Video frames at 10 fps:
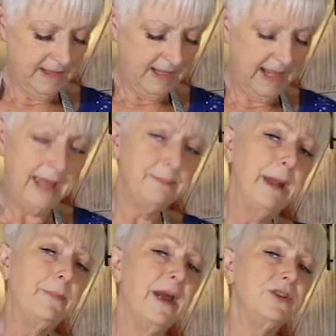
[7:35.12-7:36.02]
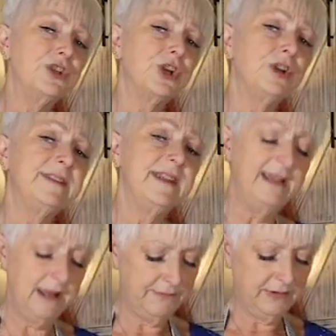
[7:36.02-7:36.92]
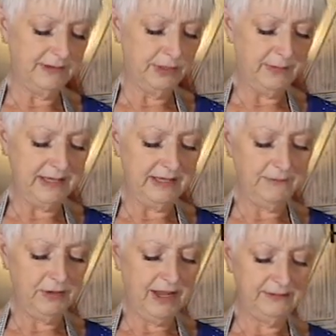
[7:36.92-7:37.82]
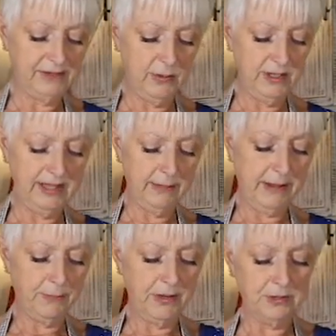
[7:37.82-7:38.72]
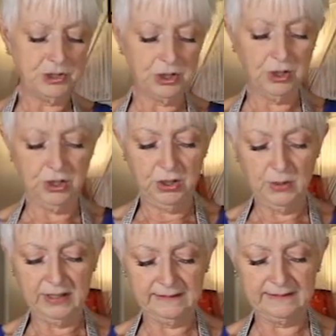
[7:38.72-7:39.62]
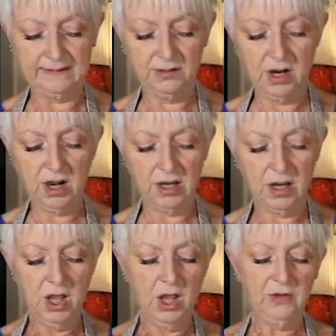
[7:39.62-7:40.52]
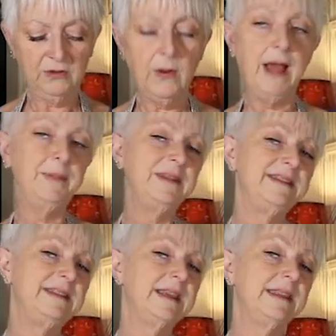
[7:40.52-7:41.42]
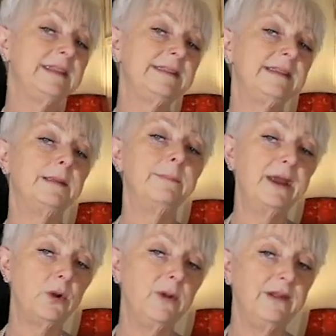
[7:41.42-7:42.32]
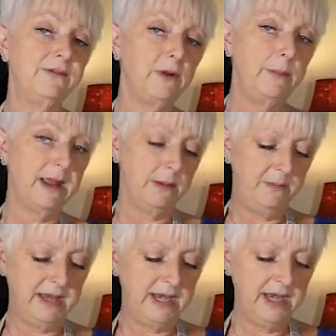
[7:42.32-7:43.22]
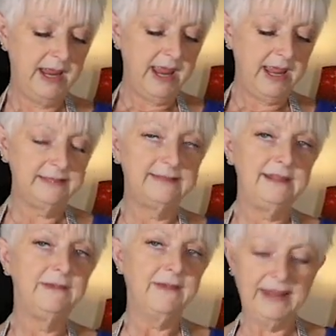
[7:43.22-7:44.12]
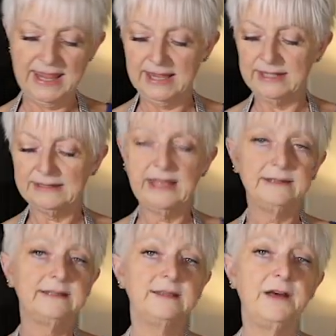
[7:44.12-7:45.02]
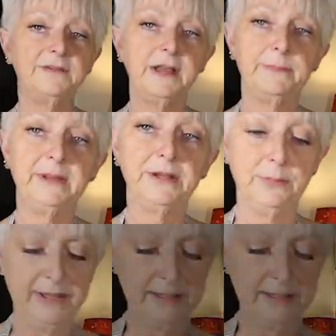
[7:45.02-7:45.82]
I had my brown sugar sitting out for a little bit, and if you guys know anything about brown sugar, you know it gets a little hard. So I'm gonna stick this in the microwave for about a minute and see if I can't get that to soften up a little bit.